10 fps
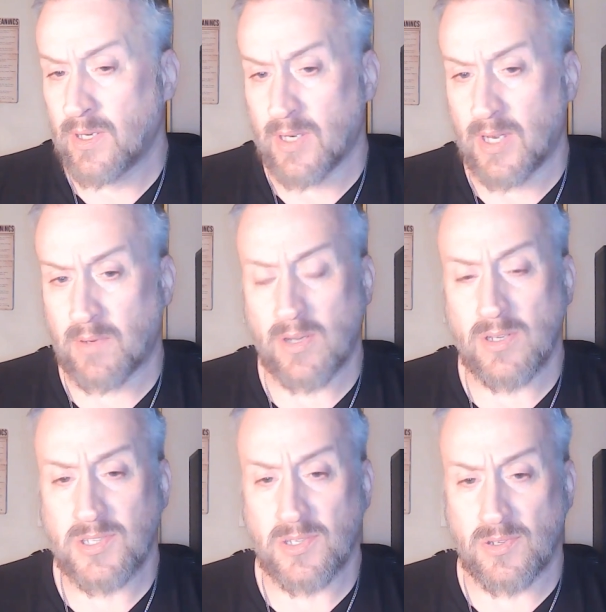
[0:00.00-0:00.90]
I would
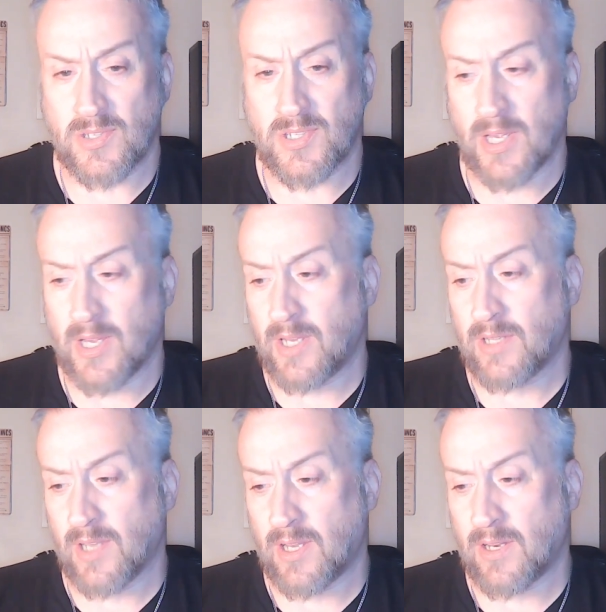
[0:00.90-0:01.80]
also say
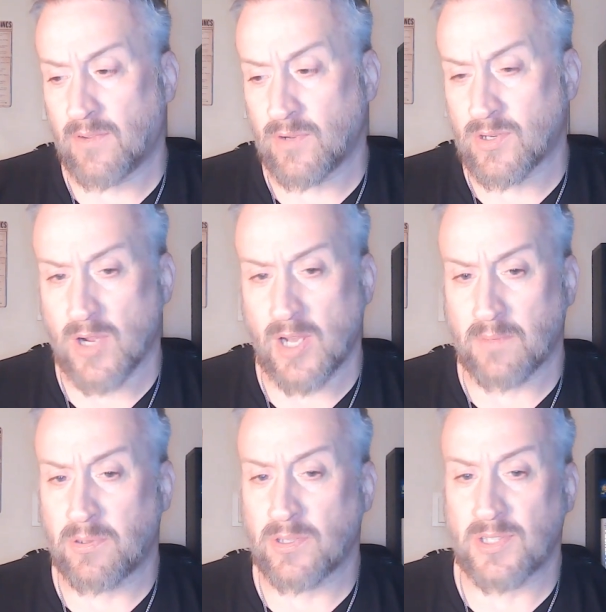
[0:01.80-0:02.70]
that if we tried to
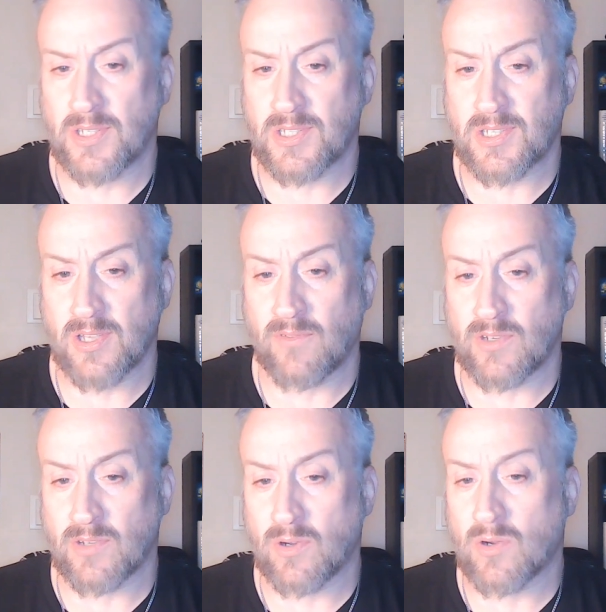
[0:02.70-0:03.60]
put this stuff
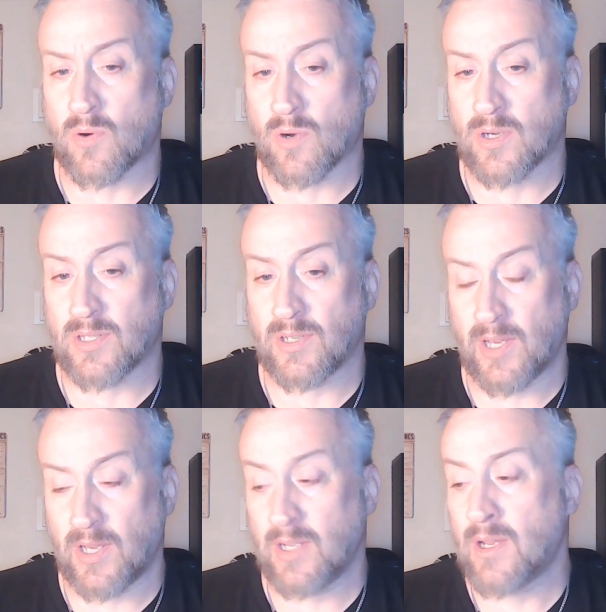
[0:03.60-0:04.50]
into a court
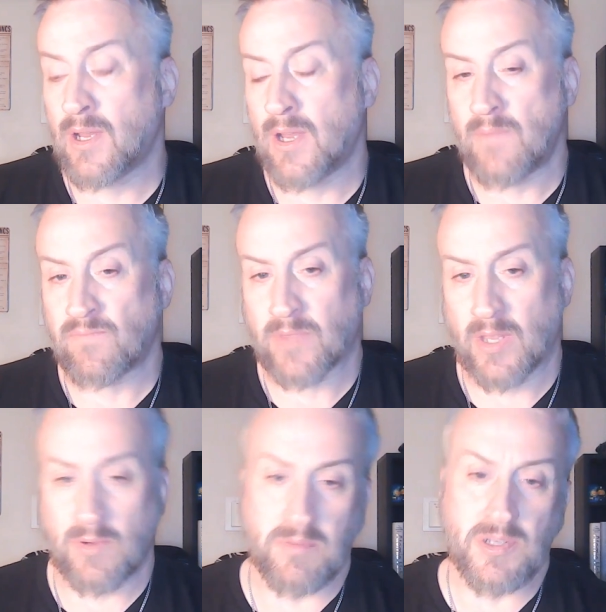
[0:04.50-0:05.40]
today,
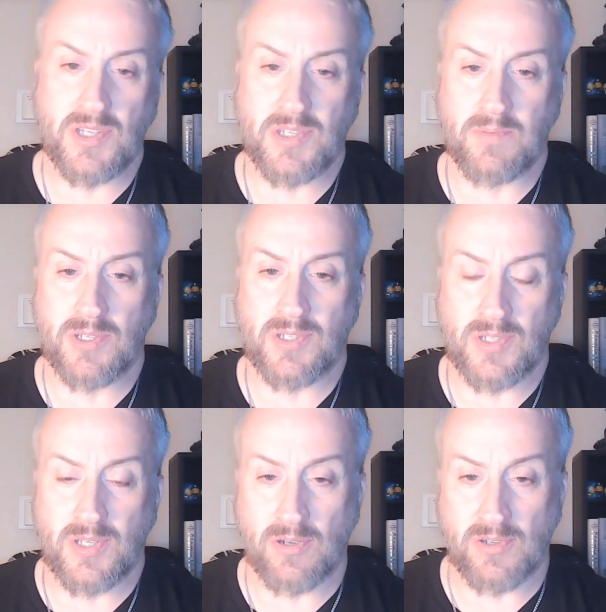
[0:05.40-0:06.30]
it would be dismissed
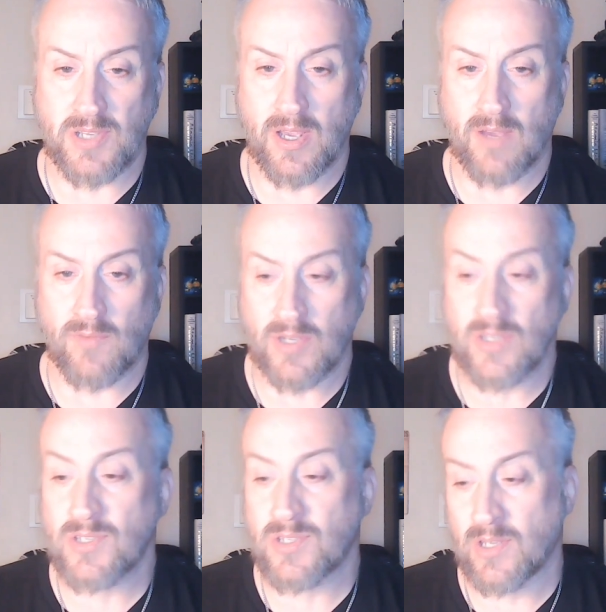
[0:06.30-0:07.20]
as hearsay
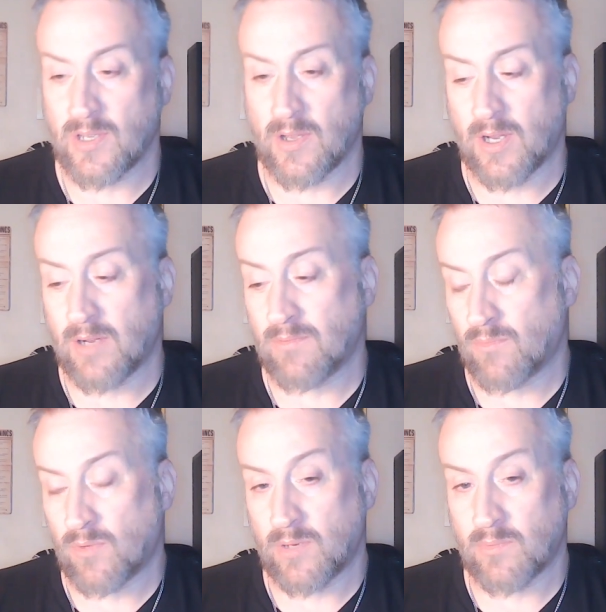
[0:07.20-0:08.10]
evidence.
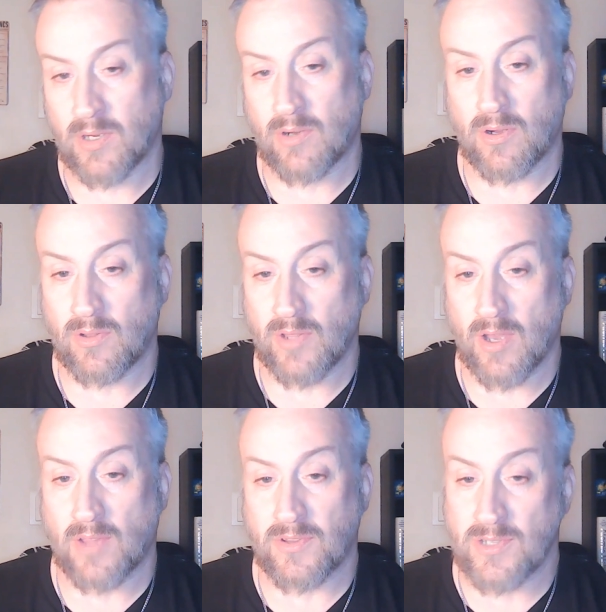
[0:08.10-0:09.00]
One, we don't know the
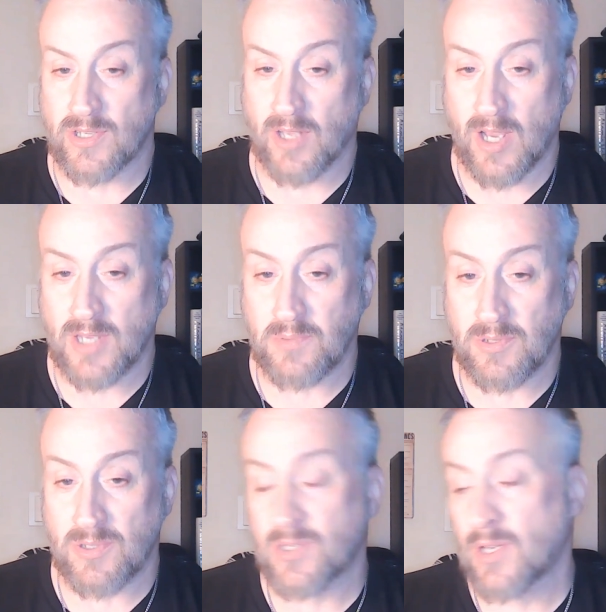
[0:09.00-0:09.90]
authors of the
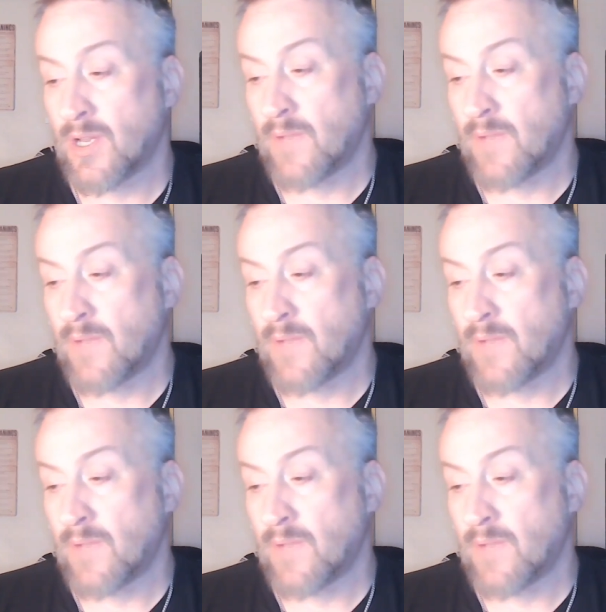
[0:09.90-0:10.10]
Gospels.